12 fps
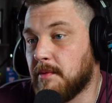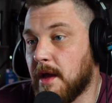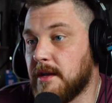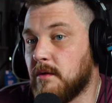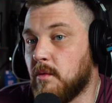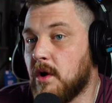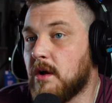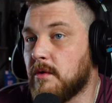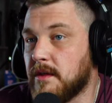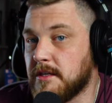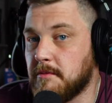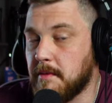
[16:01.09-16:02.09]
applied to work
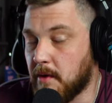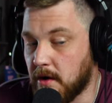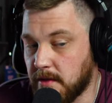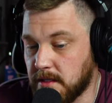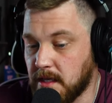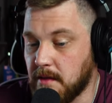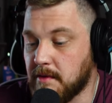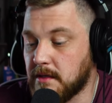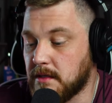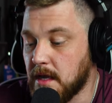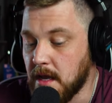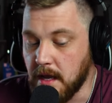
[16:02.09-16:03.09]
with us and be part of the team
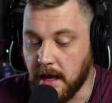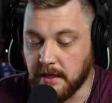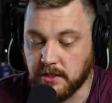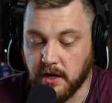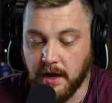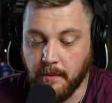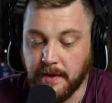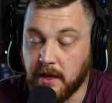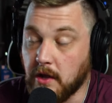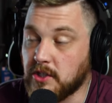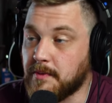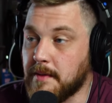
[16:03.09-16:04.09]
and, and start helping
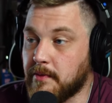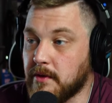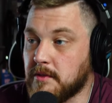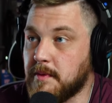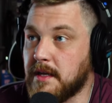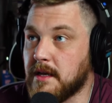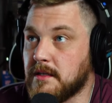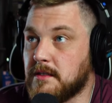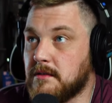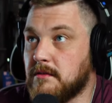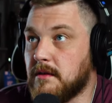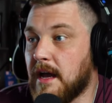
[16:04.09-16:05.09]
coach people, is
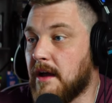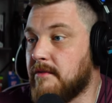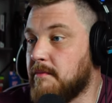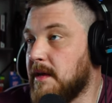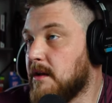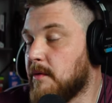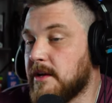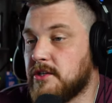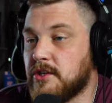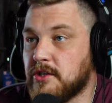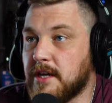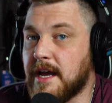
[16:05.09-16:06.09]
because have being a
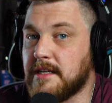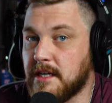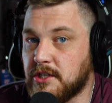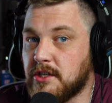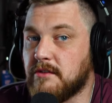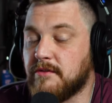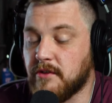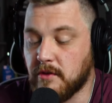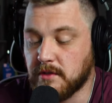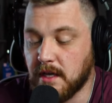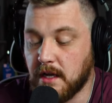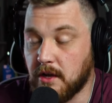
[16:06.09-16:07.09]
registered dietitian, for
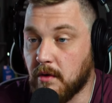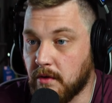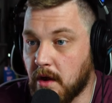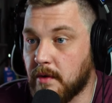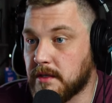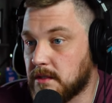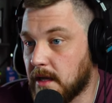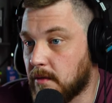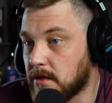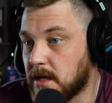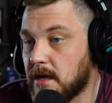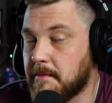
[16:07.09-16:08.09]
those that don't know, is like
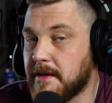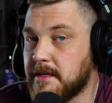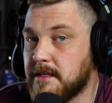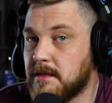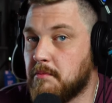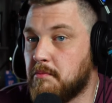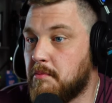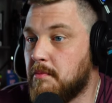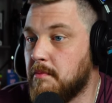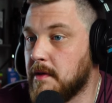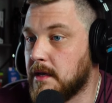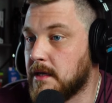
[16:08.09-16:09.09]
we're talking about, is a,
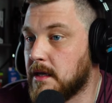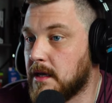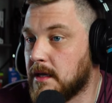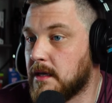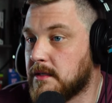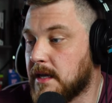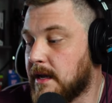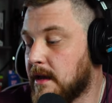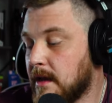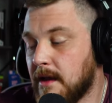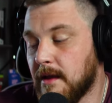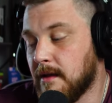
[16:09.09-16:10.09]
it, it's like,
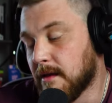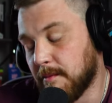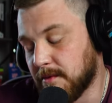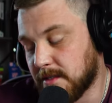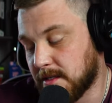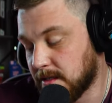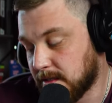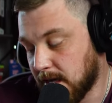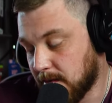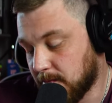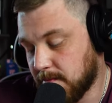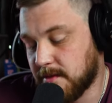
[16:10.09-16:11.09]
I'm just going to
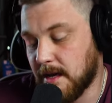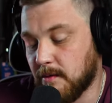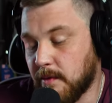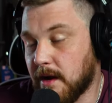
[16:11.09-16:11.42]
sound, sound